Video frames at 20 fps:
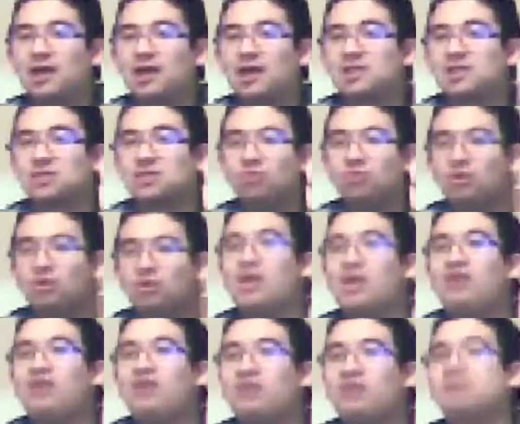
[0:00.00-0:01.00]
is a
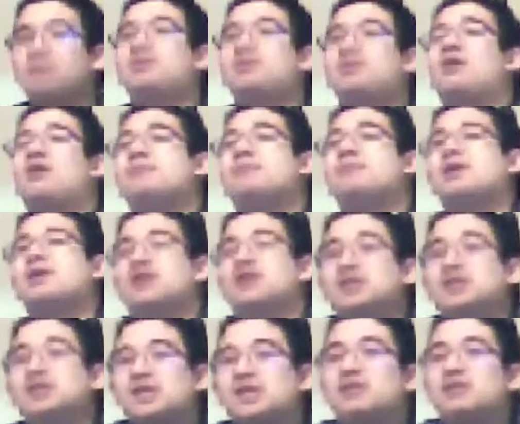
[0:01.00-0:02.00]
really fun part of being
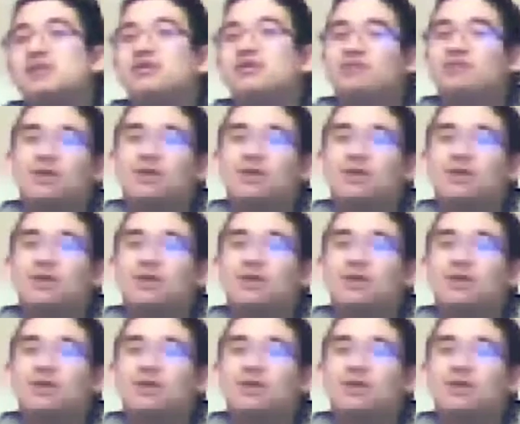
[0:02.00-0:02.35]
a Nintendo